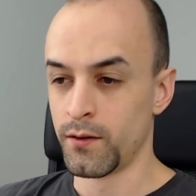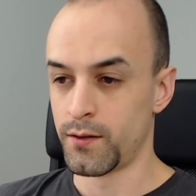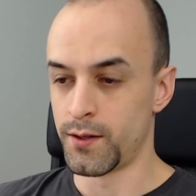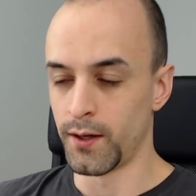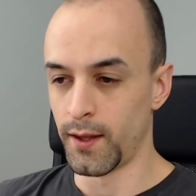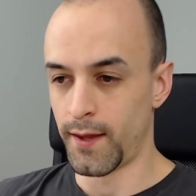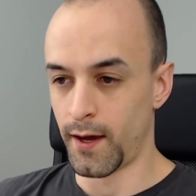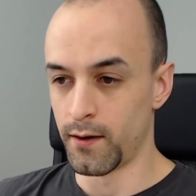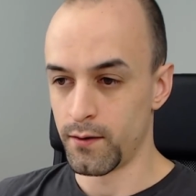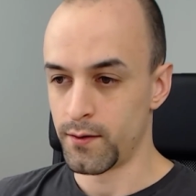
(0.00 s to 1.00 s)
to get
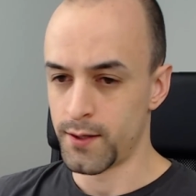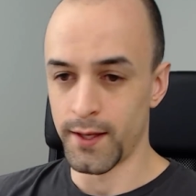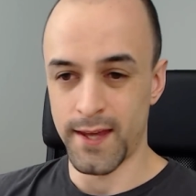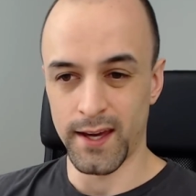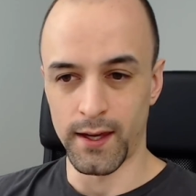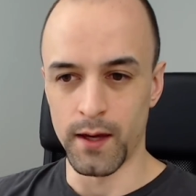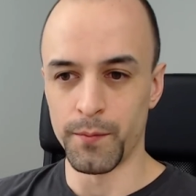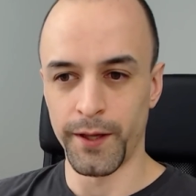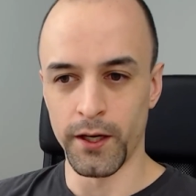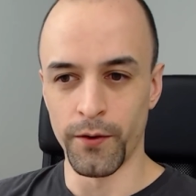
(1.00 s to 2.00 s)
that
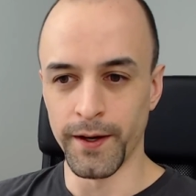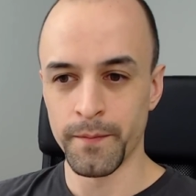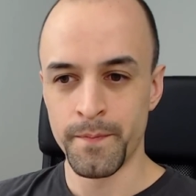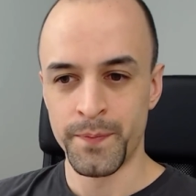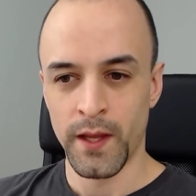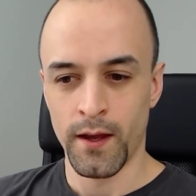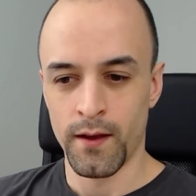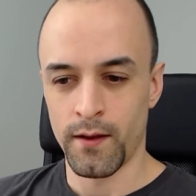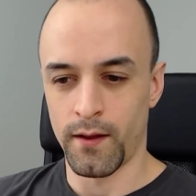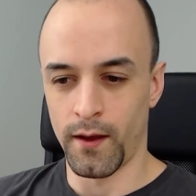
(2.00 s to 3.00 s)
gameplay going.
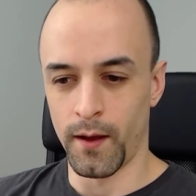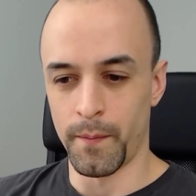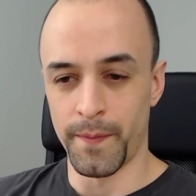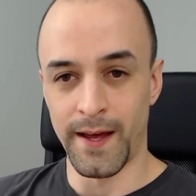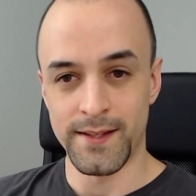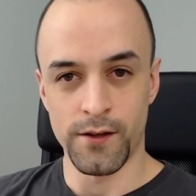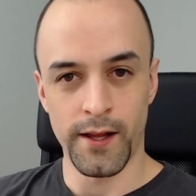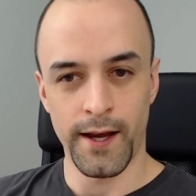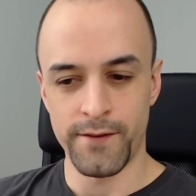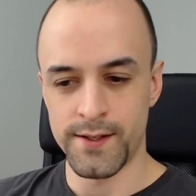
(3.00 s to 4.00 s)
That's all
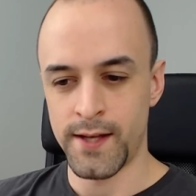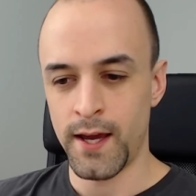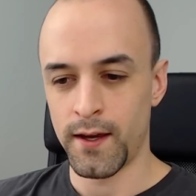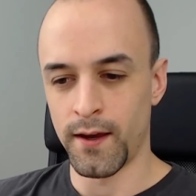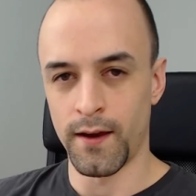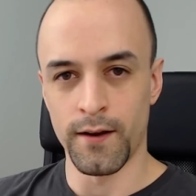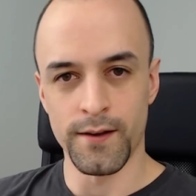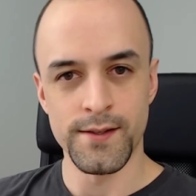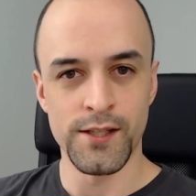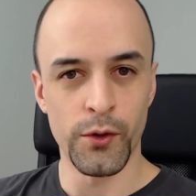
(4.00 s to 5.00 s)
I have to say, and
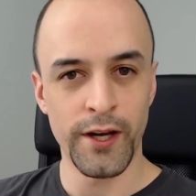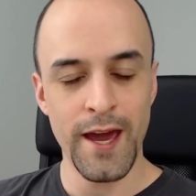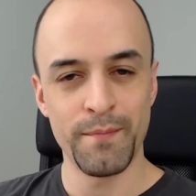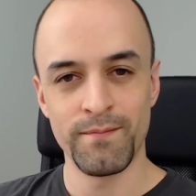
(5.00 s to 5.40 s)
I'll see you in game.